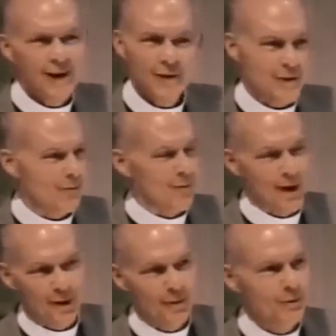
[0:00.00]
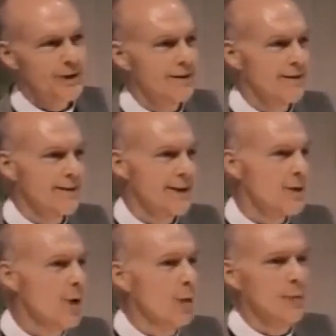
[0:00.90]
"No, you won't.
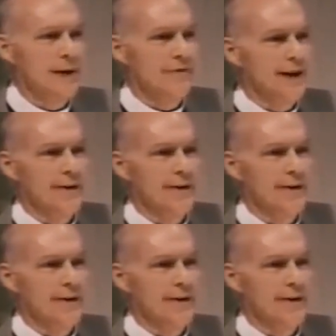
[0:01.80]
You won't be a